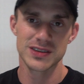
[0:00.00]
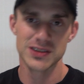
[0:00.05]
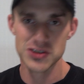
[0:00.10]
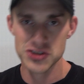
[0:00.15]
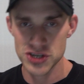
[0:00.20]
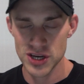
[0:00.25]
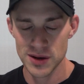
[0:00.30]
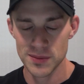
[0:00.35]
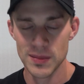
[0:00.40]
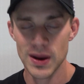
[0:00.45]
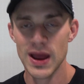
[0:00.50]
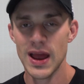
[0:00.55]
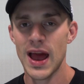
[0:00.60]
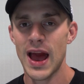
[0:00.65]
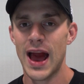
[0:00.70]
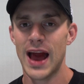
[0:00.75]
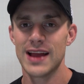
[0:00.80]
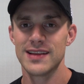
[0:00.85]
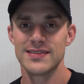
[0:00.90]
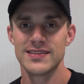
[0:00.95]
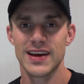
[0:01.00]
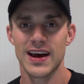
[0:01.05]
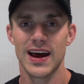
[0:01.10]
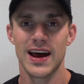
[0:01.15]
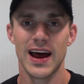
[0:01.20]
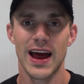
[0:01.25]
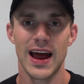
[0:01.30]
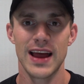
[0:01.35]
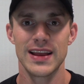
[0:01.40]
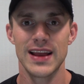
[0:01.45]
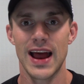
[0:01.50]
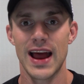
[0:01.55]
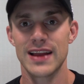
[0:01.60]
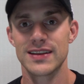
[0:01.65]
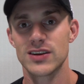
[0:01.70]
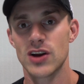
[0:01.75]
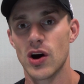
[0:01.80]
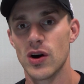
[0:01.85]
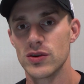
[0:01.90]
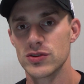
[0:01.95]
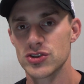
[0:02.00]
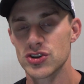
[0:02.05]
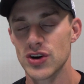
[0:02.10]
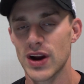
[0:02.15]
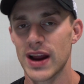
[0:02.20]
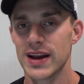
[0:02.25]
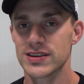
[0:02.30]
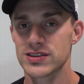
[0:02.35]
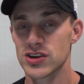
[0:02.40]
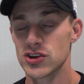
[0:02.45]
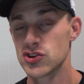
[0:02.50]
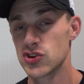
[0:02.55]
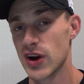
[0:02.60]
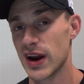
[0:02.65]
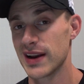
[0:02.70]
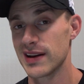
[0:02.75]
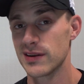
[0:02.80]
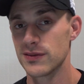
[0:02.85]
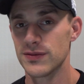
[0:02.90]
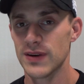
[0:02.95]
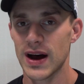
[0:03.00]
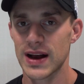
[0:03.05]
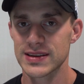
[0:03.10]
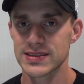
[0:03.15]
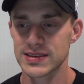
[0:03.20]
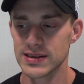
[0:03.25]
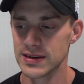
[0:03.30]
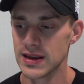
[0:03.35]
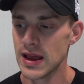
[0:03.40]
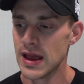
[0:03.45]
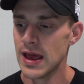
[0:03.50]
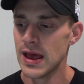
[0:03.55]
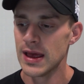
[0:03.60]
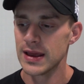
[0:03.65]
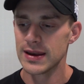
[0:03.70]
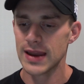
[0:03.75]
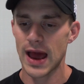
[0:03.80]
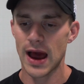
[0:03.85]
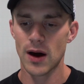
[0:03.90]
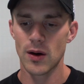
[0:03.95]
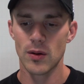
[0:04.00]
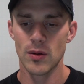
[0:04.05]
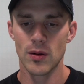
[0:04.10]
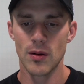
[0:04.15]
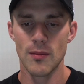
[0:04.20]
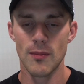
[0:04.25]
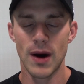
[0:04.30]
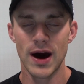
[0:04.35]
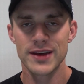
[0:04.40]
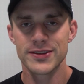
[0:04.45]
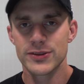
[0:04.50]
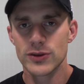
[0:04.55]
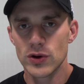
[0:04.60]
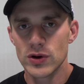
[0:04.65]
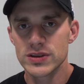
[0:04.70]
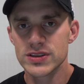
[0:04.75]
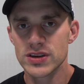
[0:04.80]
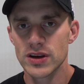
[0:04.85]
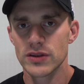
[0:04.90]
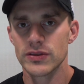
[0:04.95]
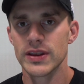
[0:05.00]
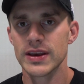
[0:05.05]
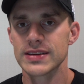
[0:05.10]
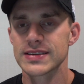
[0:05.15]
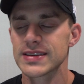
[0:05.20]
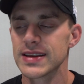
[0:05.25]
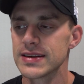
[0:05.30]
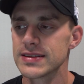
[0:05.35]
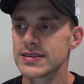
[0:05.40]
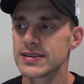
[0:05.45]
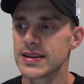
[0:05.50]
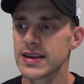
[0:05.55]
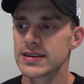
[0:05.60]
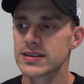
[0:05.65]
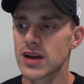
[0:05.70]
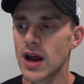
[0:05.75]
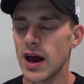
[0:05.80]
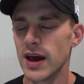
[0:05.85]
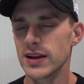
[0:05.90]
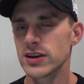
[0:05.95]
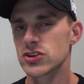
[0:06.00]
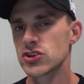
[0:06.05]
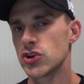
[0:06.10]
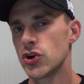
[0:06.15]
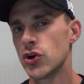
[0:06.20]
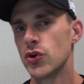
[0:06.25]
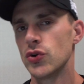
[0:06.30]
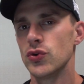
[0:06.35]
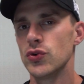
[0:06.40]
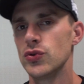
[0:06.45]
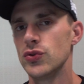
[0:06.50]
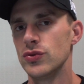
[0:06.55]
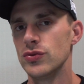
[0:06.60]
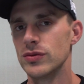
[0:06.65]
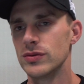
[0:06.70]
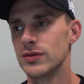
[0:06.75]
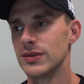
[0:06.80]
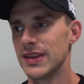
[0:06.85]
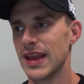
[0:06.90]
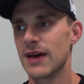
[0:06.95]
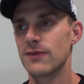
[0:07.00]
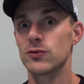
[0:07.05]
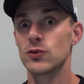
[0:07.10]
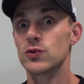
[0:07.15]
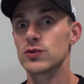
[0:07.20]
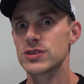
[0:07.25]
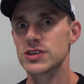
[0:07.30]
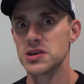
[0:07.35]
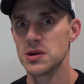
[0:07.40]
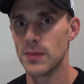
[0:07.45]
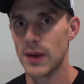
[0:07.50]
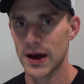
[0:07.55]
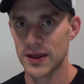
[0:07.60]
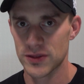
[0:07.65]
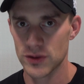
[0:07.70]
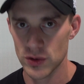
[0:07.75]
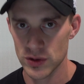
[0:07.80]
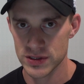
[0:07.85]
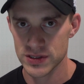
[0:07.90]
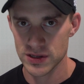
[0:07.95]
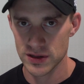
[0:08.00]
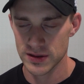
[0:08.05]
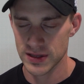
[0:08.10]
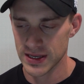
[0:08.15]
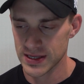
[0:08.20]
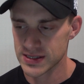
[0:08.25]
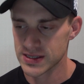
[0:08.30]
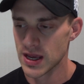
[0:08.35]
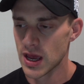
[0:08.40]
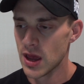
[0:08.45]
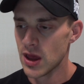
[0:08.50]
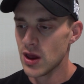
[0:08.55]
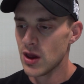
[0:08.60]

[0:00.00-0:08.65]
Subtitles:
to the gym and go and train. So training fasted. Now, my thoughts on this, there's kind of two levels to my thoughts on this.